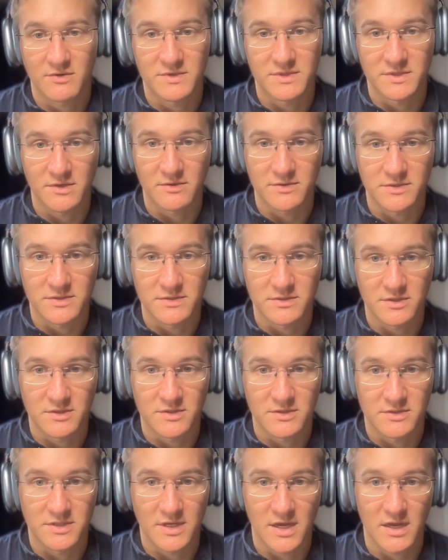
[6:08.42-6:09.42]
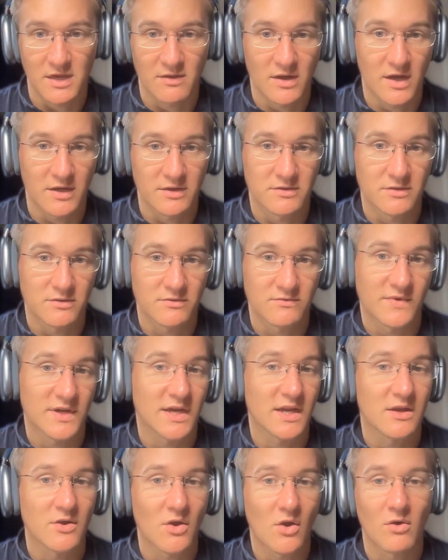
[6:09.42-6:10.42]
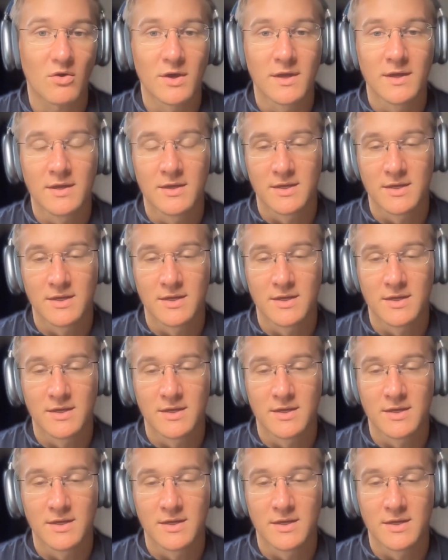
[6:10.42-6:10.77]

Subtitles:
results, is saying, I don't really know.